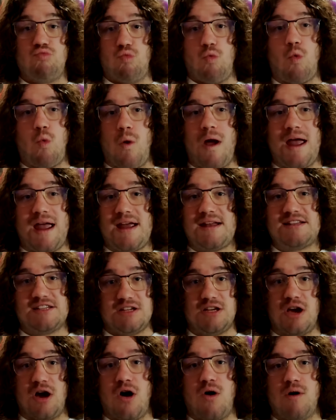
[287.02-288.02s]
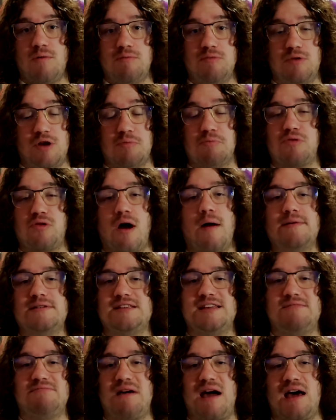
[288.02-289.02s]
way to go, a good,
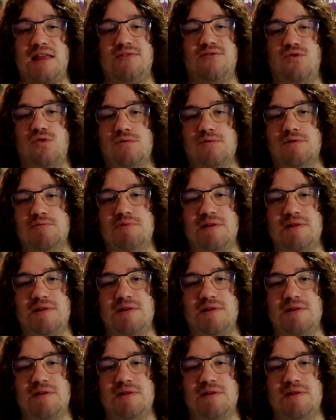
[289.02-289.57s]
promising path forward,